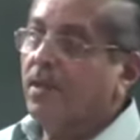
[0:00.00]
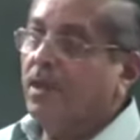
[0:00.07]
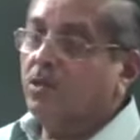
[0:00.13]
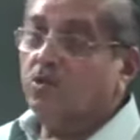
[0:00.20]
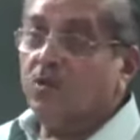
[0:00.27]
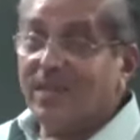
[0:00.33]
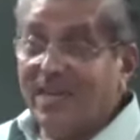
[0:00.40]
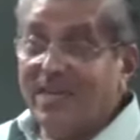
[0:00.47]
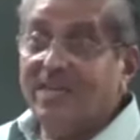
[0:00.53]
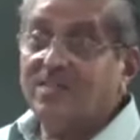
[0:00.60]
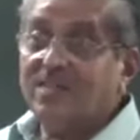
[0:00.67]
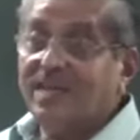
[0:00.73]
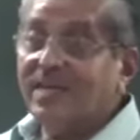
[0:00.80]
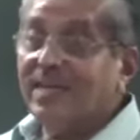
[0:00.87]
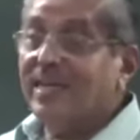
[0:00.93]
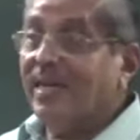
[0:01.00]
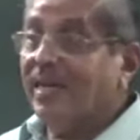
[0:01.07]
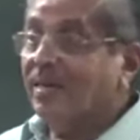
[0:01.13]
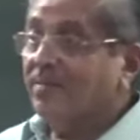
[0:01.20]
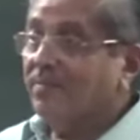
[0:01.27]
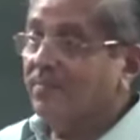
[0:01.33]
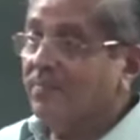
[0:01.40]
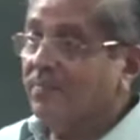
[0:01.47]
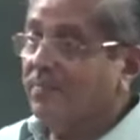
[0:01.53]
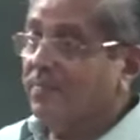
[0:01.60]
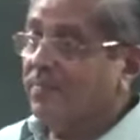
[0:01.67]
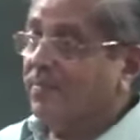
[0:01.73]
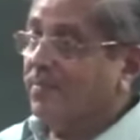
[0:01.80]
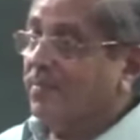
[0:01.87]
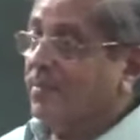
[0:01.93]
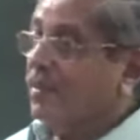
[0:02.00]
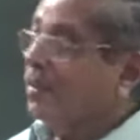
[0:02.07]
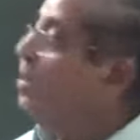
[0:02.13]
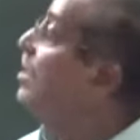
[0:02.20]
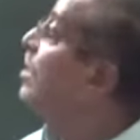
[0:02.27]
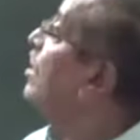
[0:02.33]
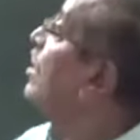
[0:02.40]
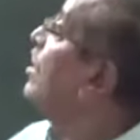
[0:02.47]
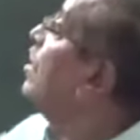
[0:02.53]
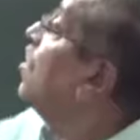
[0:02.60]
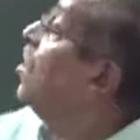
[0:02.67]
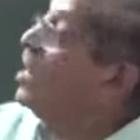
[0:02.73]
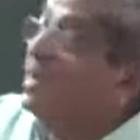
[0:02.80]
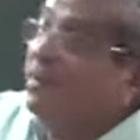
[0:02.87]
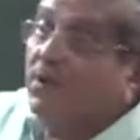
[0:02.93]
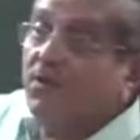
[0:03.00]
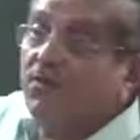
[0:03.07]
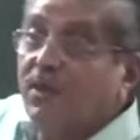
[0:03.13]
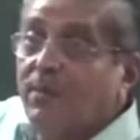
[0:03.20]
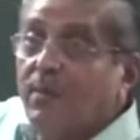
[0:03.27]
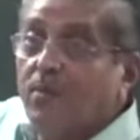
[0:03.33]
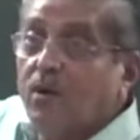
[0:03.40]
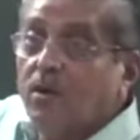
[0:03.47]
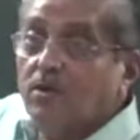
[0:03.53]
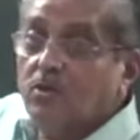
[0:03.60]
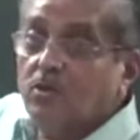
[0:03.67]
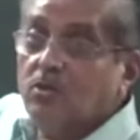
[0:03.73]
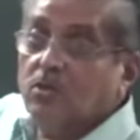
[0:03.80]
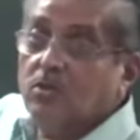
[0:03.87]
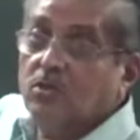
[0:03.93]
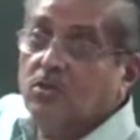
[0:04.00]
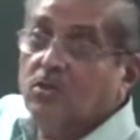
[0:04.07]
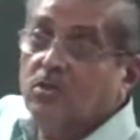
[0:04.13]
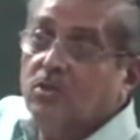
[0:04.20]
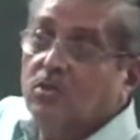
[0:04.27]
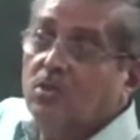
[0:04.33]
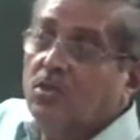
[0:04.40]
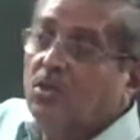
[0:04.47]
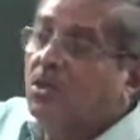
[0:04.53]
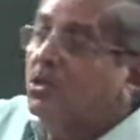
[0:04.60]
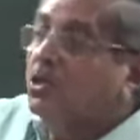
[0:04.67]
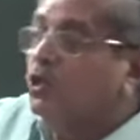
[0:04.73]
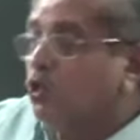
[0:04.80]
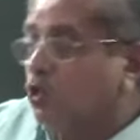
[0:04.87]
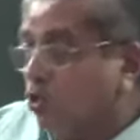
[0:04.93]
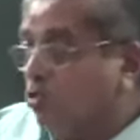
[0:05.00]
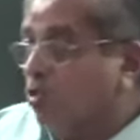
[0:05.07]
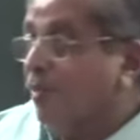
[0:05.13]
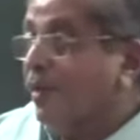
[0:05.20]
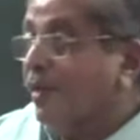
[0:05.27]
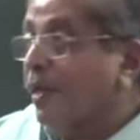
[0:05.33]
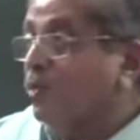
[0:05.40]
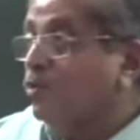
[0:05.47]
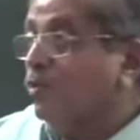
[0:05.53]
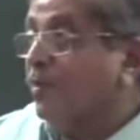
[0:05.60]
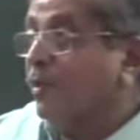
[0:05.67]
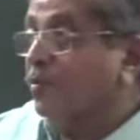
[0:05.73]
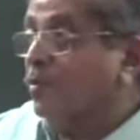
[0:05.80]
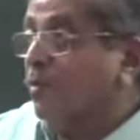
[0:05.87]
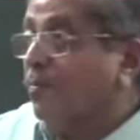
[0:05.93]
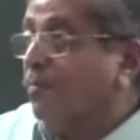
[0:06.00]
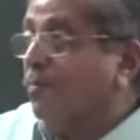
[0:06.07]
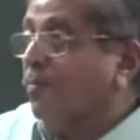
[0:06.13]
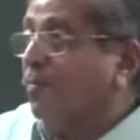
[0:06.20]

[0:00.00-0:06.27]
So, allenes containing odd number of double bonds show geometrical isomerism,